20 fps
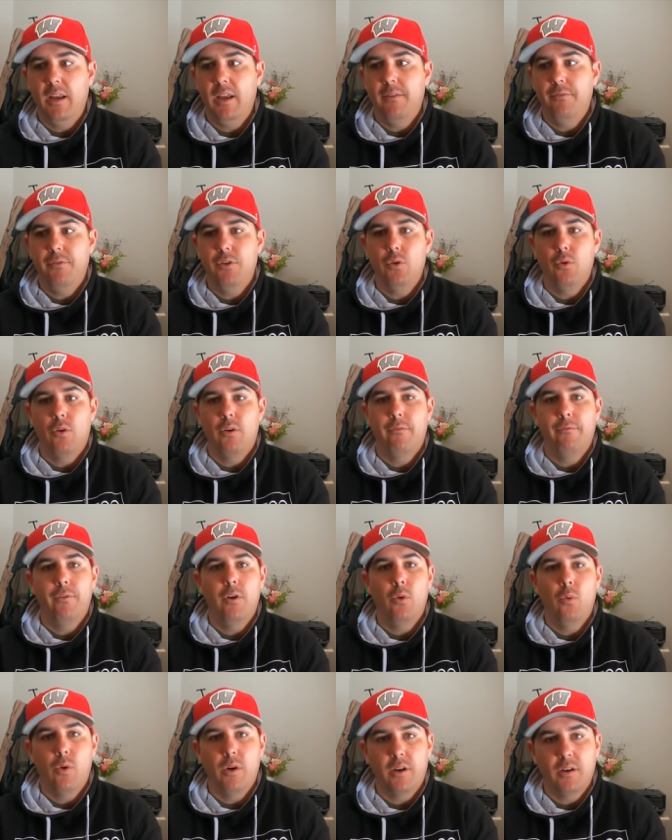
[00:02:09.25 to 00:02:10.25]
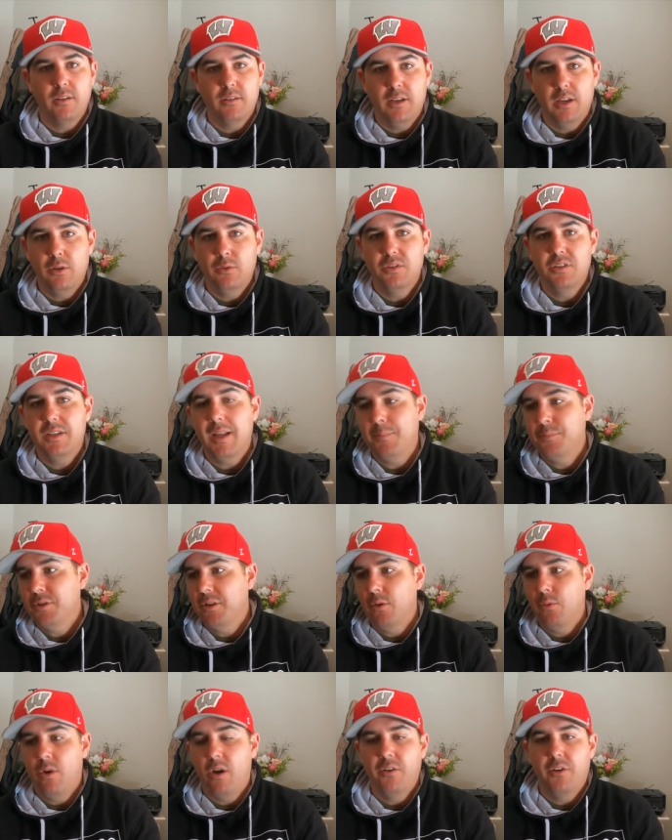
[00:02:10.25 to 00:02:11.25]
if your footwork is, you know, steps
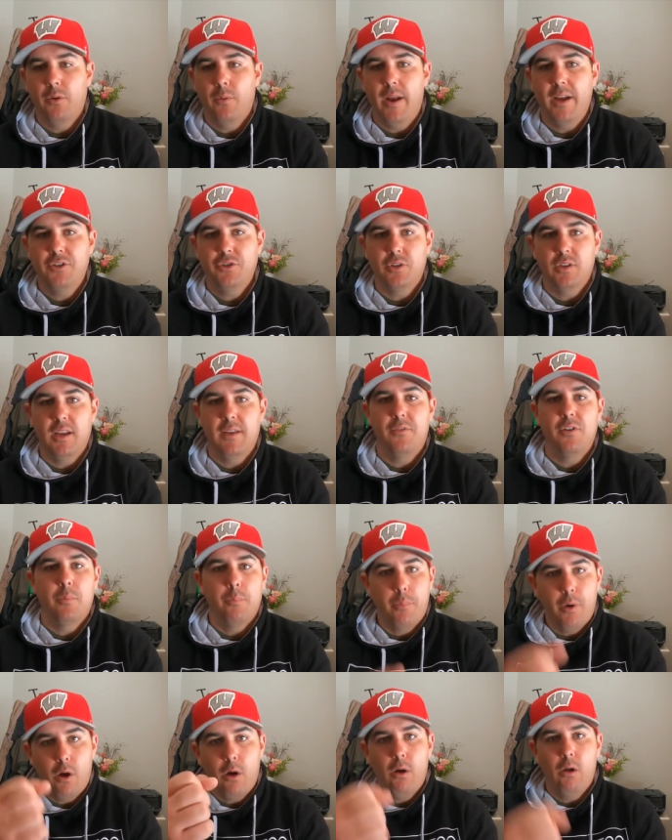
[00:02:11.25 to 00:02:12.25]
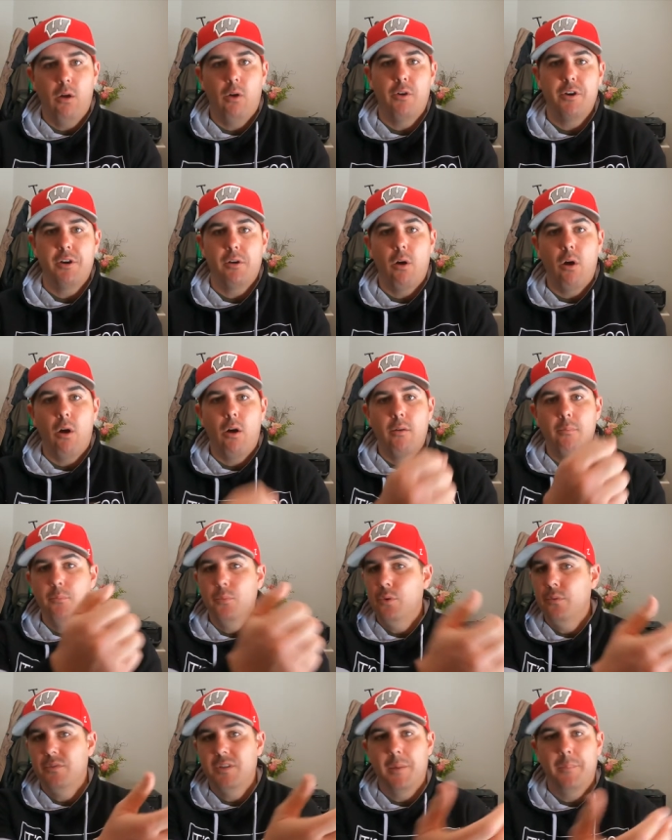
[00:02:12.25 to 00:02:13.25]
in the wrong direction, if your ball or your arm
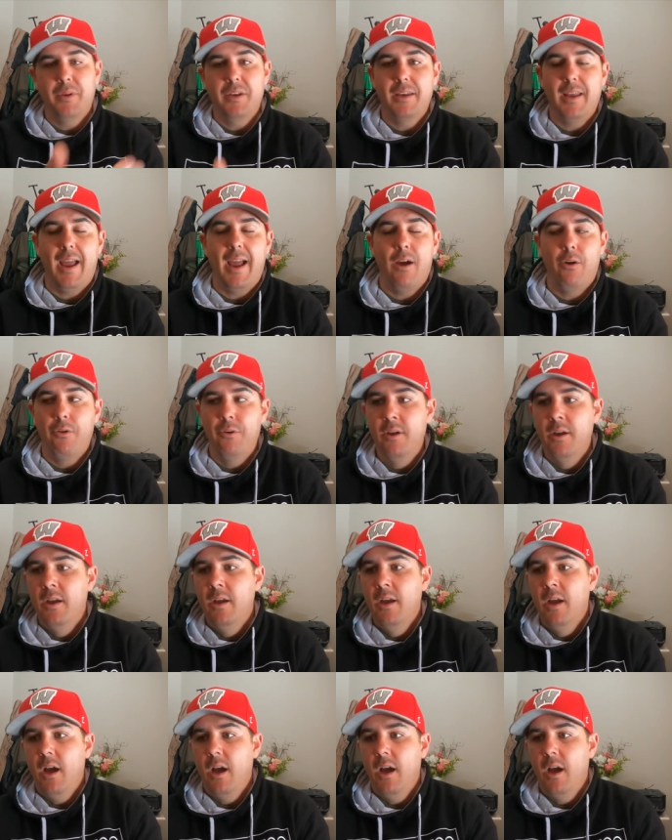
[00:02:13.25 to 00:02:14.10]
moves up and down,